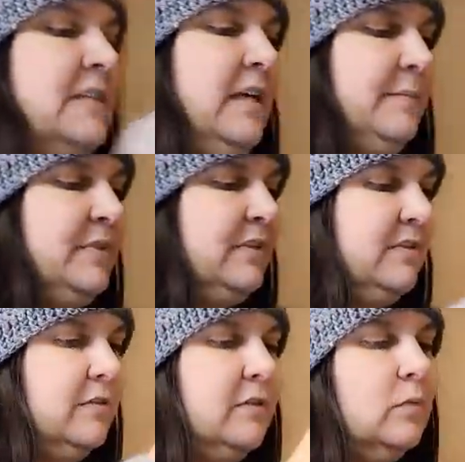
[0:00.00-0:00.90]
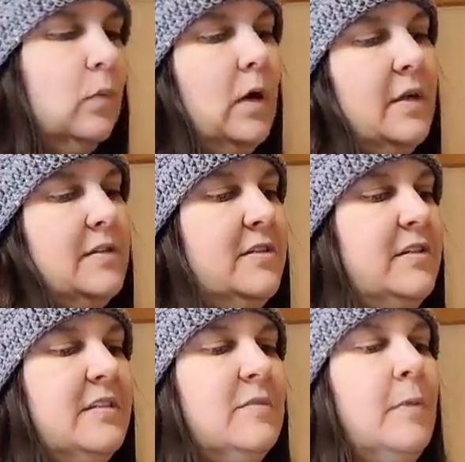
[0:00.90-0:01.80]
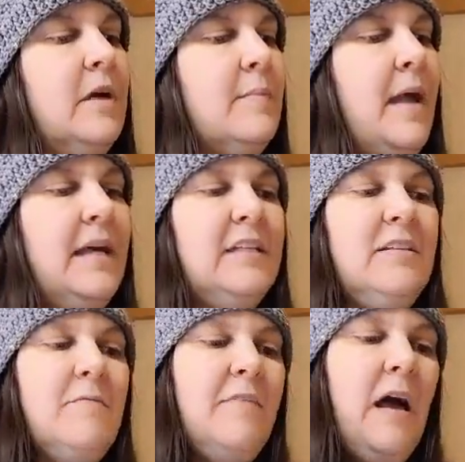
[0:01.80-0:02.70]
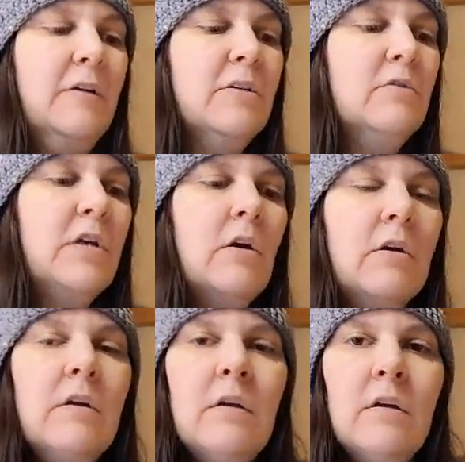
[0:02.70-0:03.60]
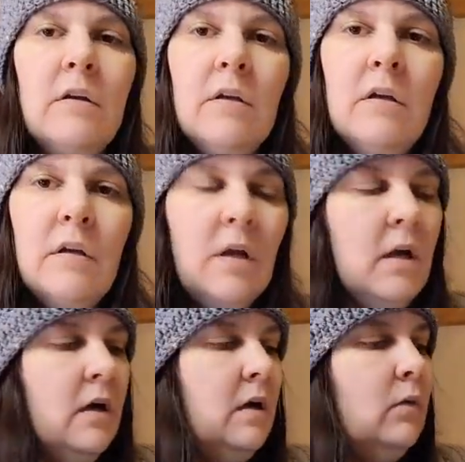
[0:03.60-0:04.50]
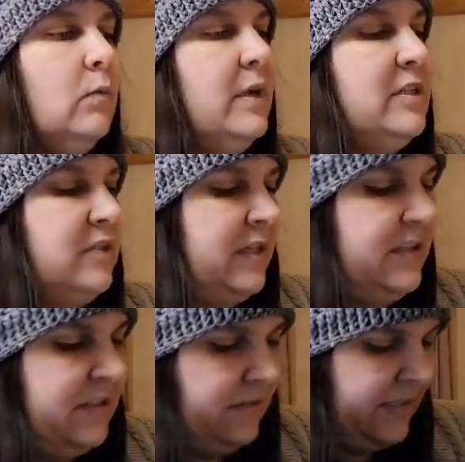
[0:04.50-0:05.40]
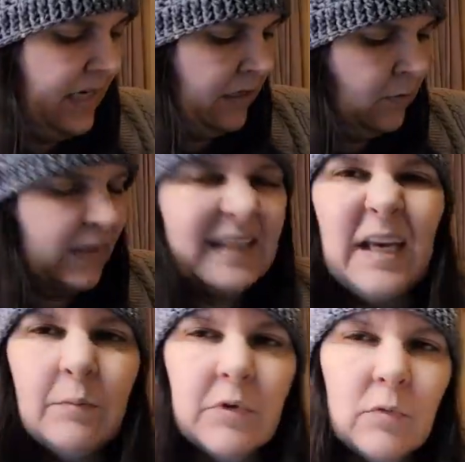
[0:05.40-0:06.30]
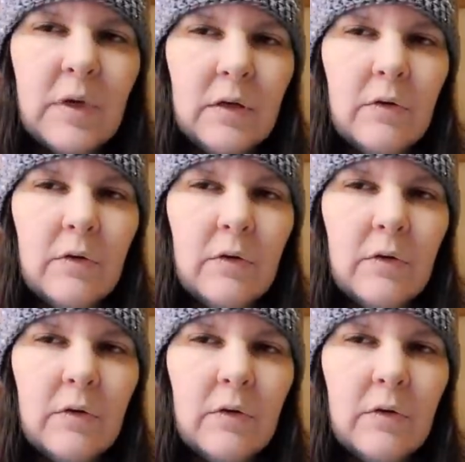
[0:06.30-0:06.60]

substituted was this Mary Maxim Value yarn, which, because the other one came with the Red